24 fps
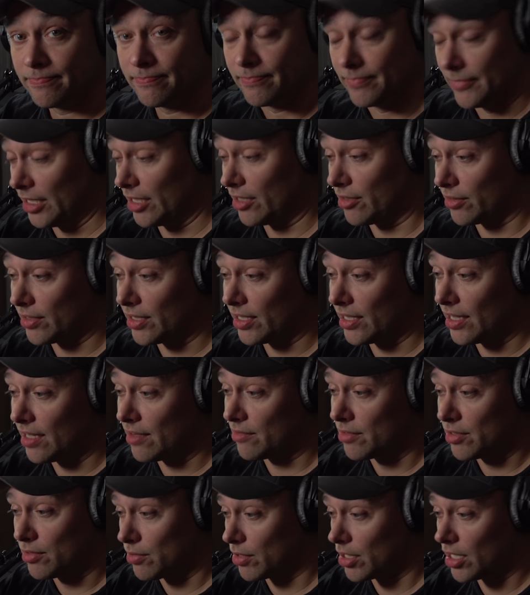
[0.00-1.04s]
Literally.
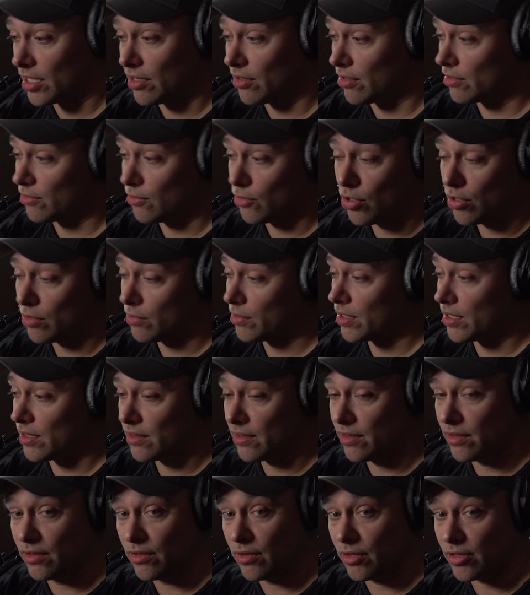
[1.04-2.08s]
We're going to go to war with
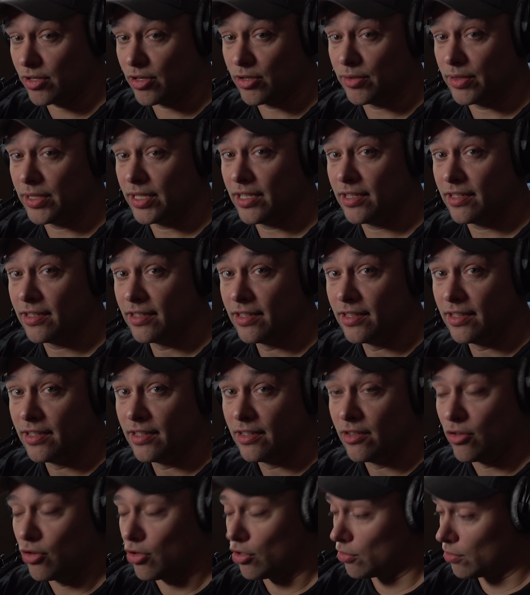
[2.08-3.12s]
North Korea
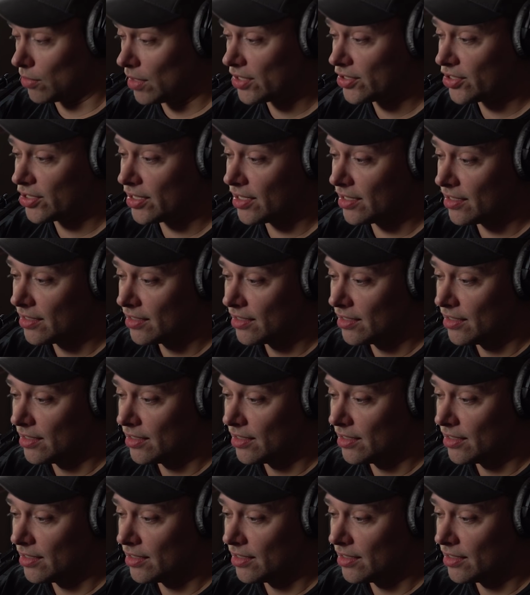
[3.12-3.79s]
or Russia.